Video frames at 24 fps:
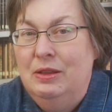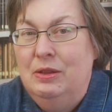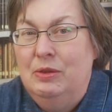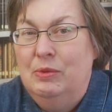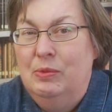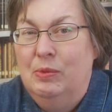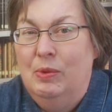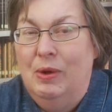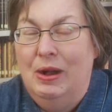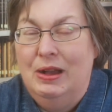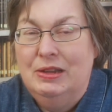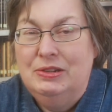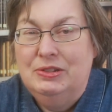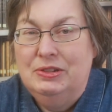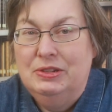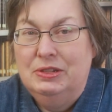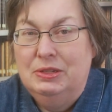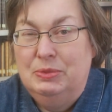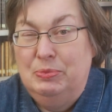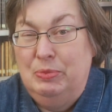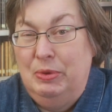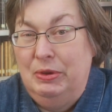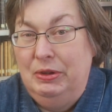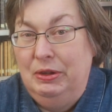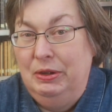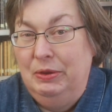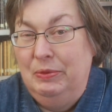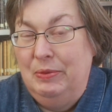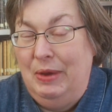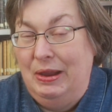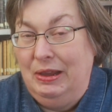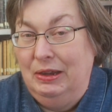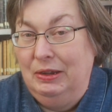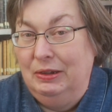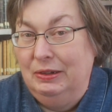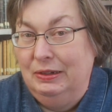watches pretty
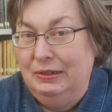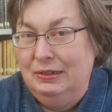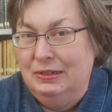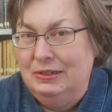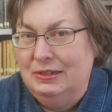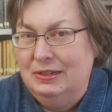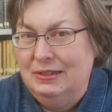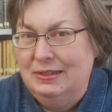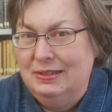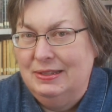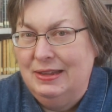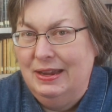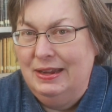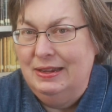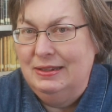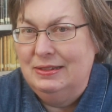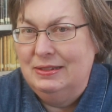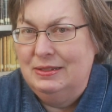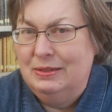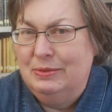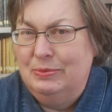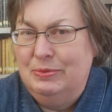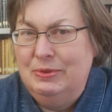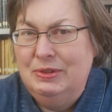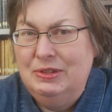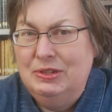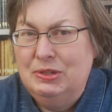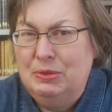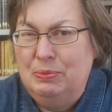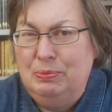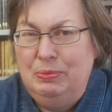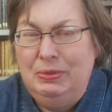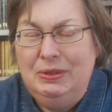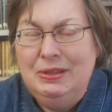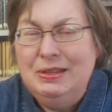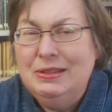regularly, she says,
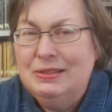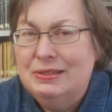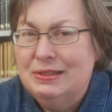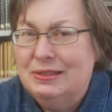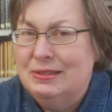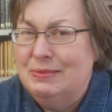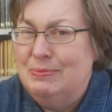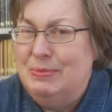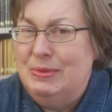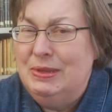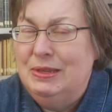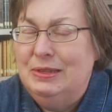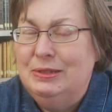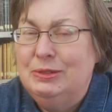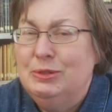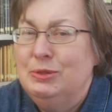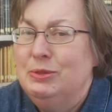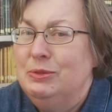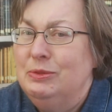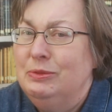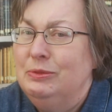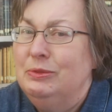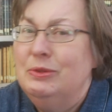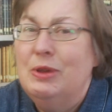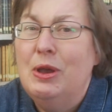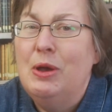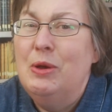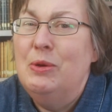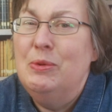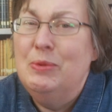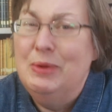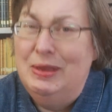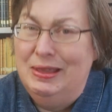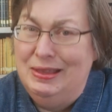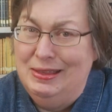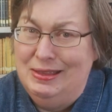which pleases me to
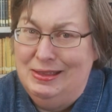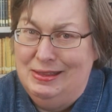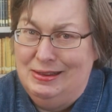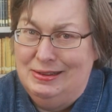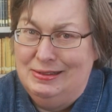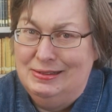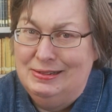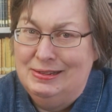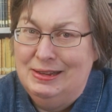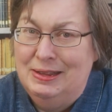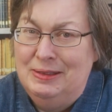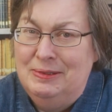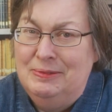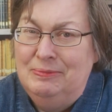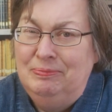no end,